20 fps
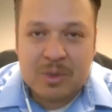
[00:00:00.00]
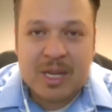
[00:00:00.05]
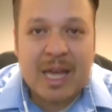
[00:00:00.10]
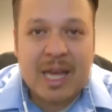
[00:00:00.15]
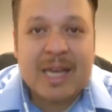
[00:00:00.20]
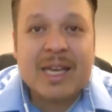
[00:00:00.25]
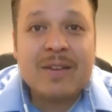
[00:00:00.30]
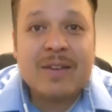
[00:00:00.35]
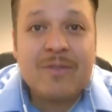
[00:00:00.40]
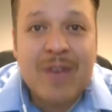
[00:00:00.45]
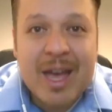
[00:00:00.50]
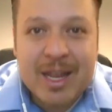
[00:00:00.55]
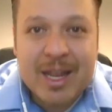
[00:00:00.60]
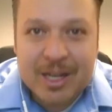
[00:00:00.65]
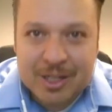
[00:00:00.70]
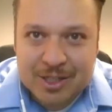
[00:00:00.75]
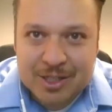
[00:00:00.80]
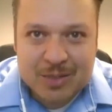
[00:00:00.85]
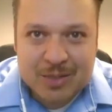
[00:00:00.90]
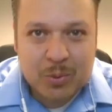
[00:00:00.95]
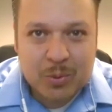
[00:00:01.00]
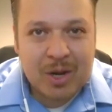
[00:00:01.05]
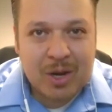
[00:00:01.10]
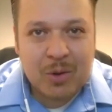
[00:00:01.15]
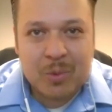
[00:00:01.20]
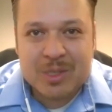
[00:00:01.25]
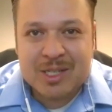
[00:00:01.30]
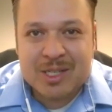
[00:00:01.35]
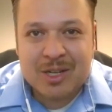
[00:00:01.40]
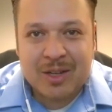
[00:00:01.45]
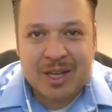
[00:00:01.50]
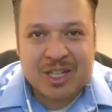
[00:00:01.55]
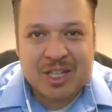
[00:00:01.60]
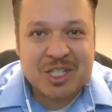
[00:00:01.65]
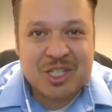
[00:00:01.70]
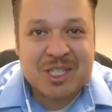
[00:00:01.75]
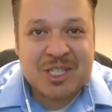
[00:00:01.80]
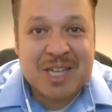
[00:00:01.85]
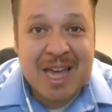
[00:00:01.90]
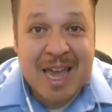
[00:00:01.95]
take advantage. That's what I always tell
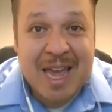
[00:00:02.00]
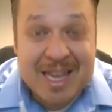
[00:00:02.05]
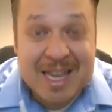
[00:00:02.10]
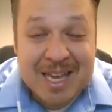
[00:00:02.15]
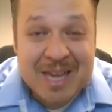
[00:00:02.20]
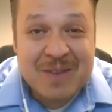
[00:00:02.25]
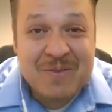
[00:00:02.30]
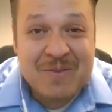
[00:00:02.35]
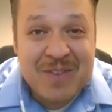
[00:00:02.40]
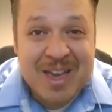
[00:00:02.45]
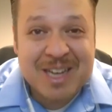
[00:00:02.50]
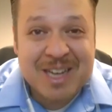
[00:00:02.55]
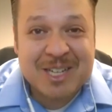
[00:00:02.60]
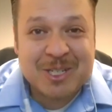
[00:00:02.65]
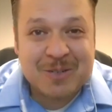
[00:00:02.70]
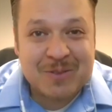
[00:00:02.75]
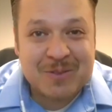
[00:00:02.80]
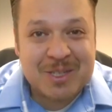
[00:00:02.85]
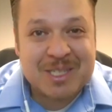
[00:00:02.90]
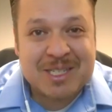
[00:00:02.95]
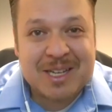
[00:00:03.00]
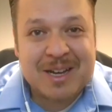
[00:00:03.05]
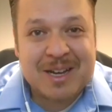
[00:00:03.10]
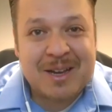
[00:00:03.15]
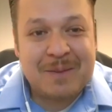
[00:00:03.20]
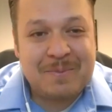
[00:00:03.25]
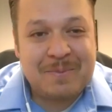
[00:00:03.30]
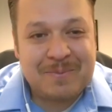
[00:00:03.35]
agents. Take advantage of this time.